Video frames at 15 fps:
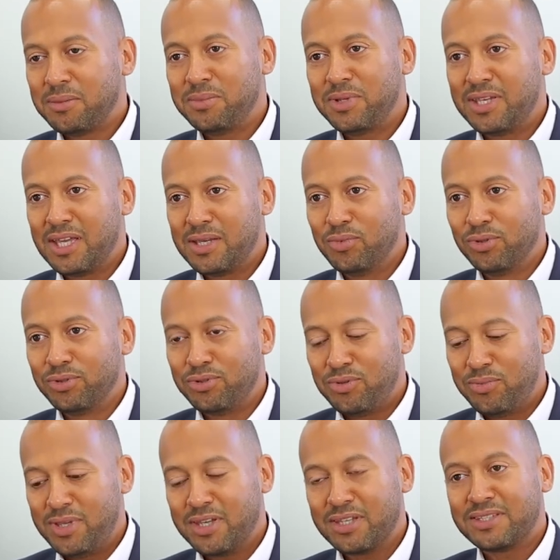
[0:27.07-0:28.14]
being able
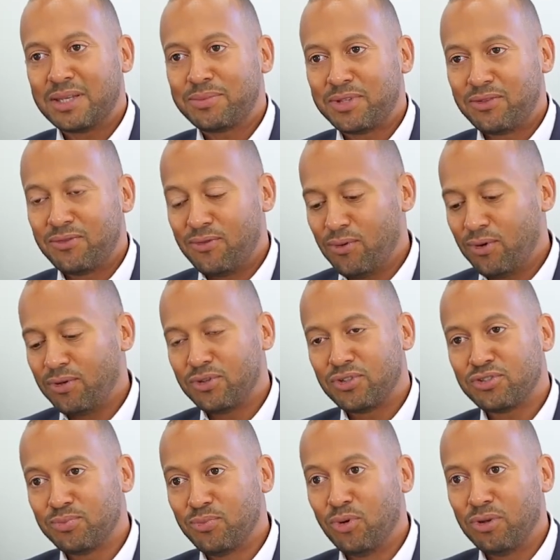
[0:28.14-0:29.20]
to be accepted for a
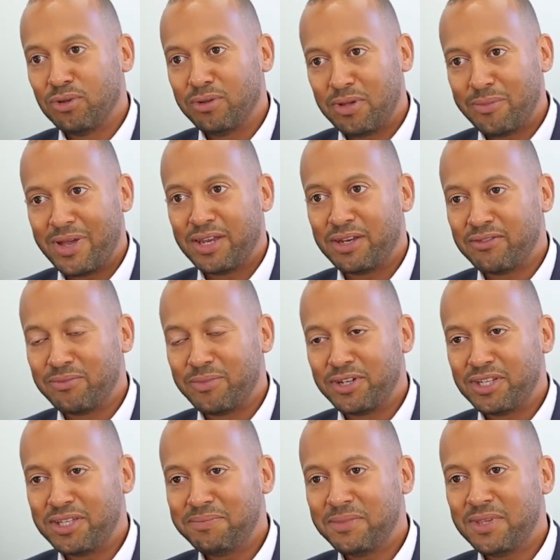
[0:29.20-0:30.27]
small amount of
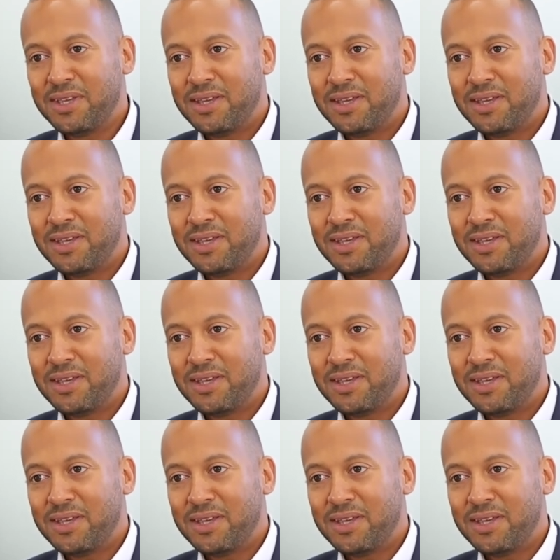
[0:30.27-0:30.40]
money,